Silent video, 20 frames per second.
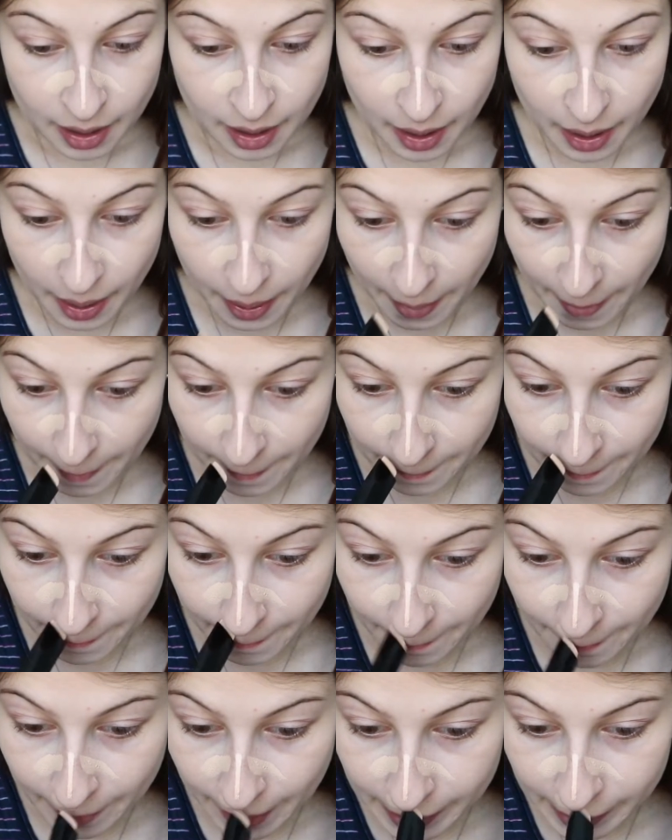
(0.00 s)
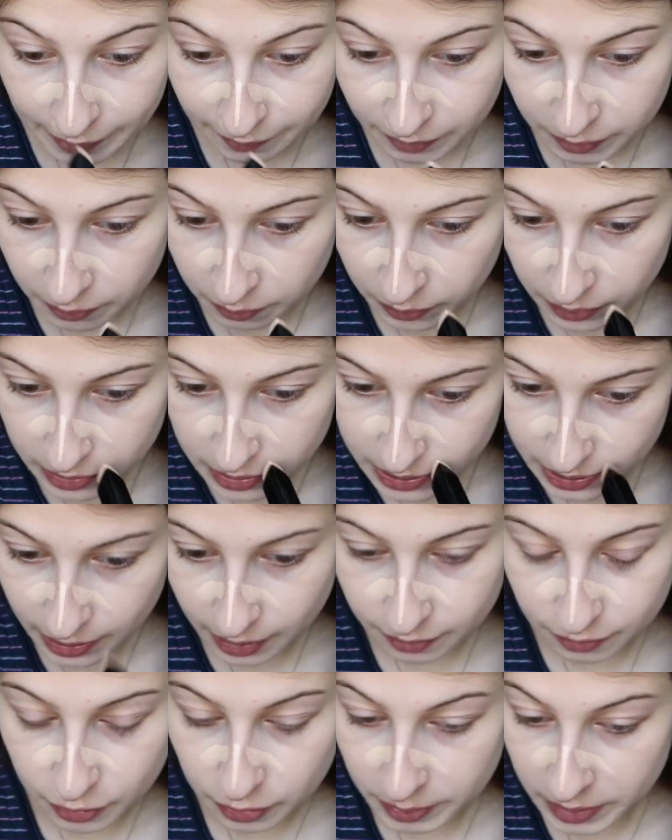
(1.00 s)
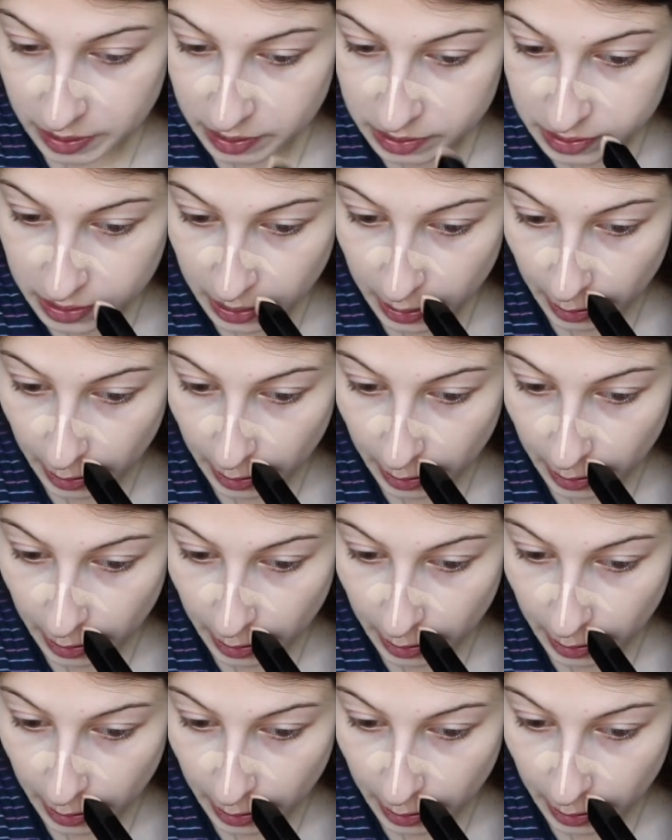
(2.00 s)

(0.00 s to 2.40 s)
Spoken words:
and even ones that have roommates.